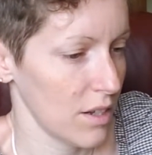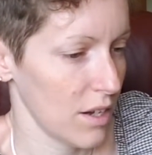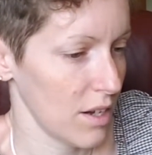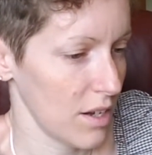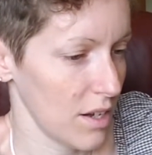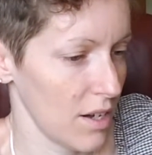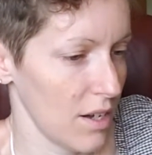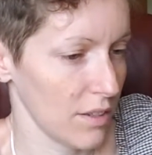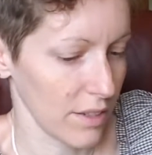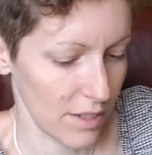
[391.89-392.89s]

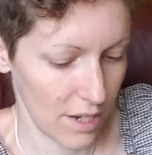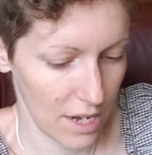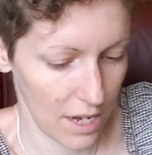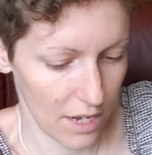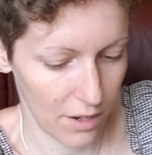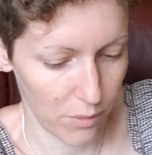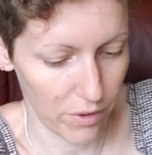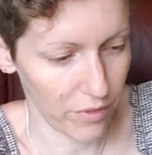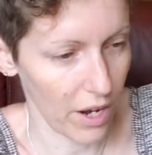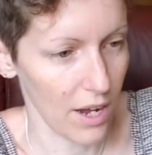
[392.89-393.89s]
Uh, let's see,
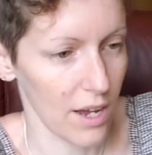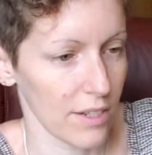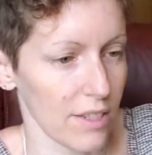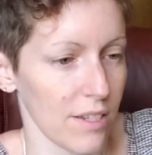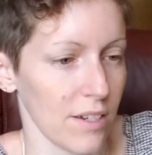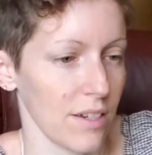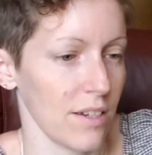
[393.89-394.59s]
we've got